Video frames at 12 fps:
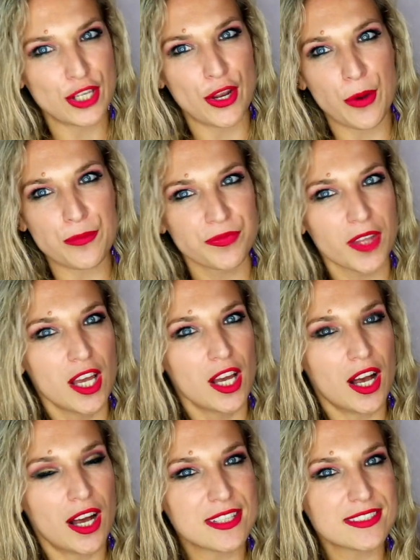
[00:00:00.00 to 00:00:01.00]
you know,
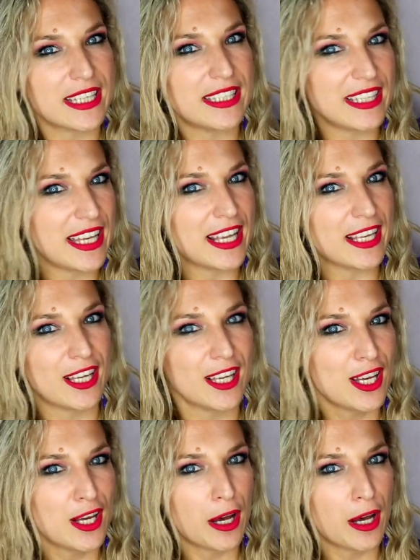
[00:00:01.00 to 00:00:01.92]
sending